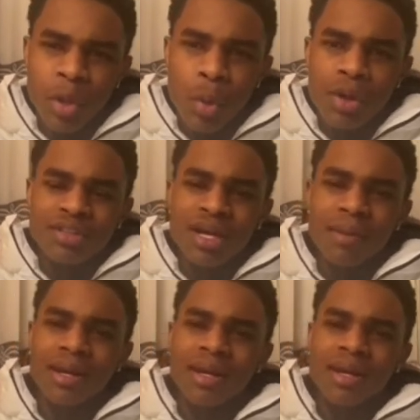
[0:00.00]
So I'm
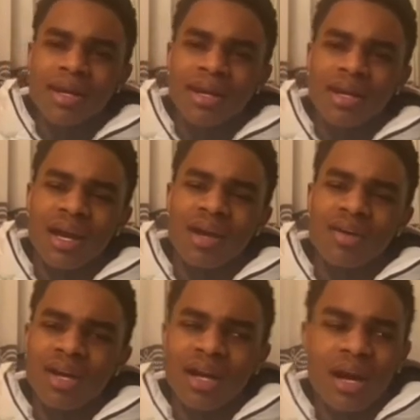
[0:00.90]
like, I ain't gonna
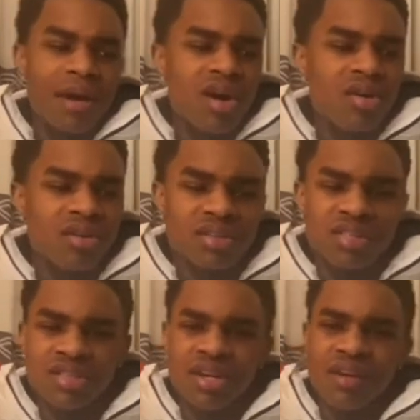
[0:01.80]
lie, I'm hungry and shit.
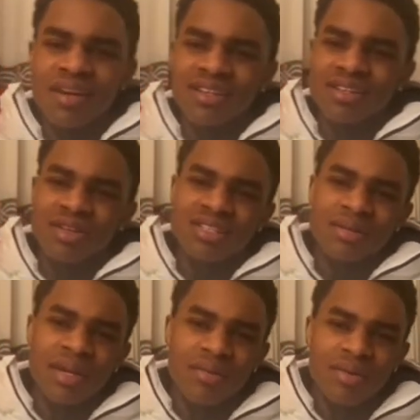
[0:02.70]
Try, let's go get something
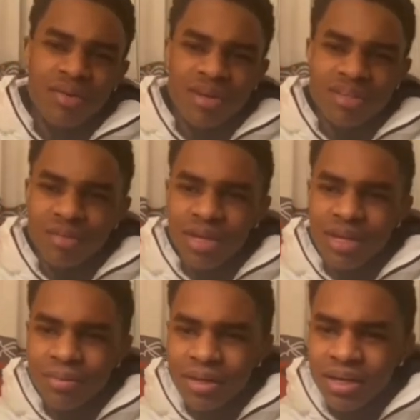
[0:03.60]
to eat real quick. So we end
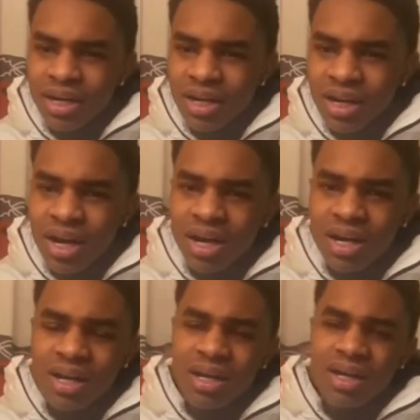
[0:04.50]
up getting in the car,
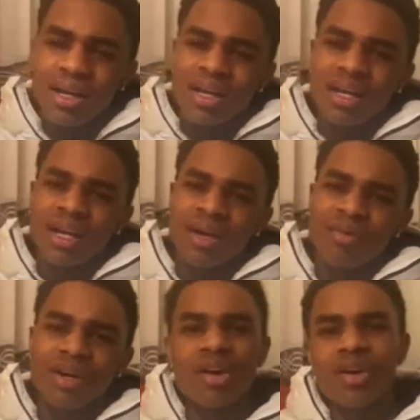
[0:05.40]
and we
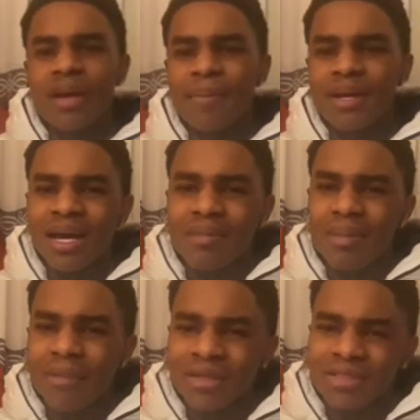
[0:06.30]
go to Empanada
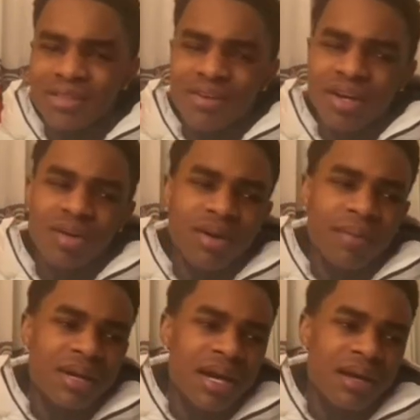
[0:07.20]
Mamas. If y'all know
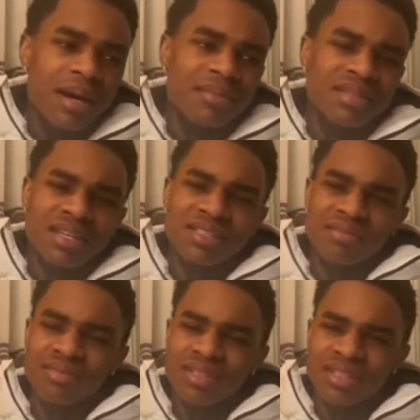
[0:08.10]
Empanada Mamas, that's
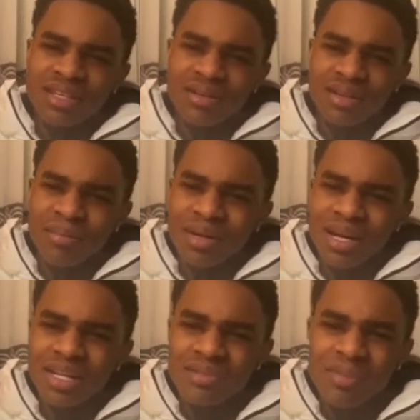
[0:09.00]
in this
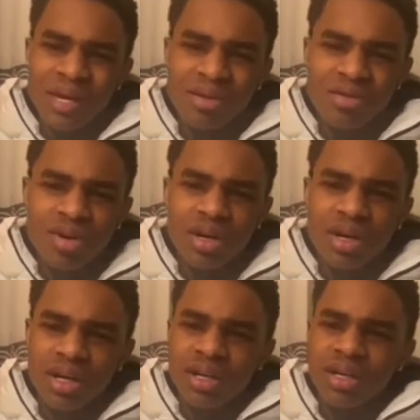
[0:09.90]
empanada spot in New York.
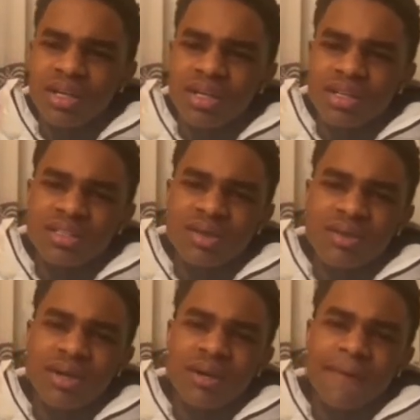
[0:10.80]
So
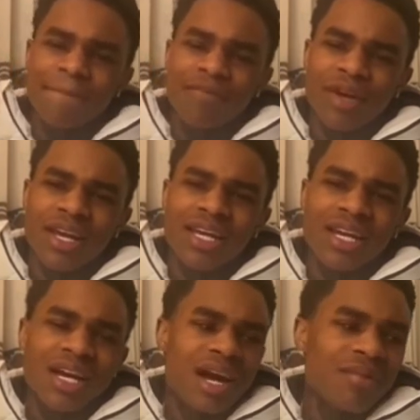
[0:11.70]
um, I get in the
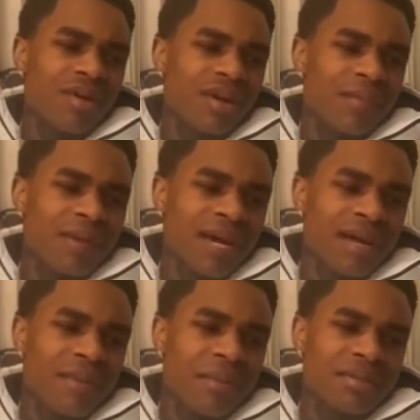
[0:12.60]
car, we go to Empanada
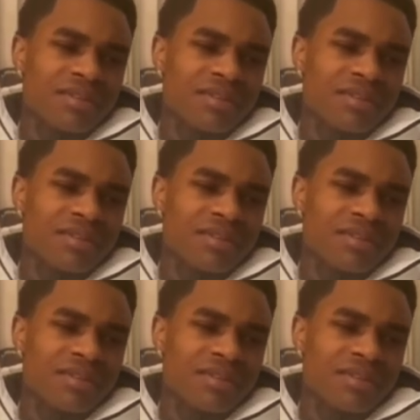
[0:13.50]
Mamas.